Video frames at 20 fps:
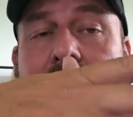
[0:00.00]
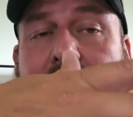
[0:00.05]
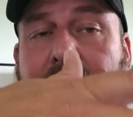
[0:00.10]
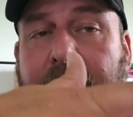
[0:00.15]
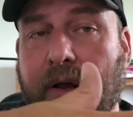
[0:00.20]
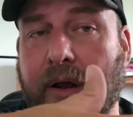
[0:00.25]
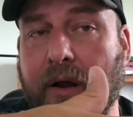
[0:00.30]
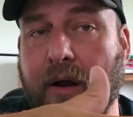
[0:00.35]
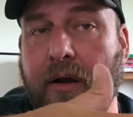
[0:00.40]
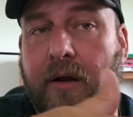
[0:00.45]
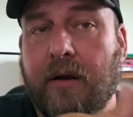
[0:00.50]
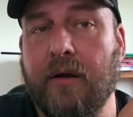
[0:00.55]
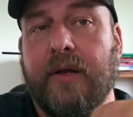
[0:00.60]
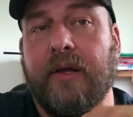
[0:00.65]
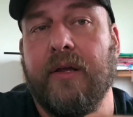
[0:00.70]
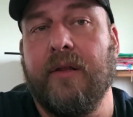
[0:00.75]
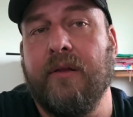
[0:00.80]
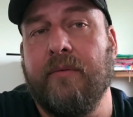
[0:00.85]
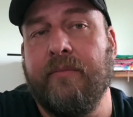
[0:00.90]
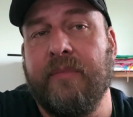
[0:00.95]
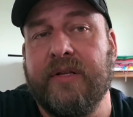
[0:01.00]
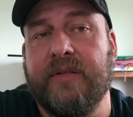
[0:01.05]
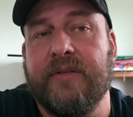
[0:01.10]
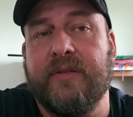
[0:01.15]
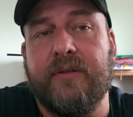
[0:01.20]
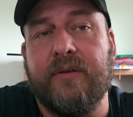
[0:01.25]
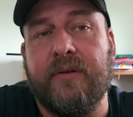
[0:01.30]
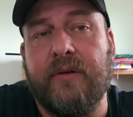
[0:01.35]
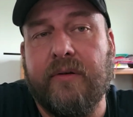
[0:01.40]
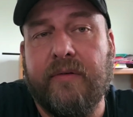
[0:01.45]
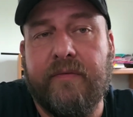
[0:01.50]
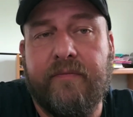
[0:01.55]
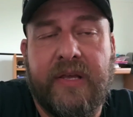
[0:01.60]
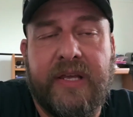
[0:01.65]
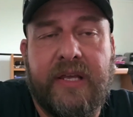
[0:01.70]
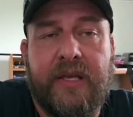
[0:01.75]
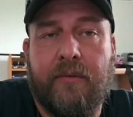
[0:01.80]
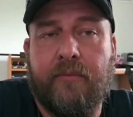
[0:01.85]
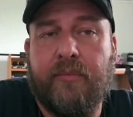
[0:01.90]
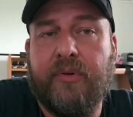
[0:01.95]
They are in the midst of
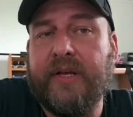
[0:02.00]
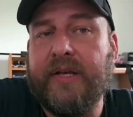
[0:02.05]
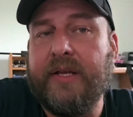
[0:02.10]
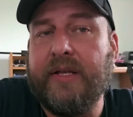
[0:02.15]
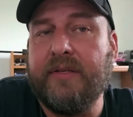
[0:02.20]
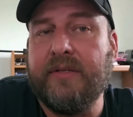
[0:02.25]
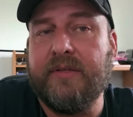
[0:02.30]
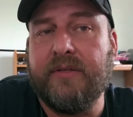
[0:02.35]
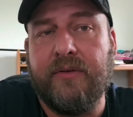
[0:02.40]
making plates,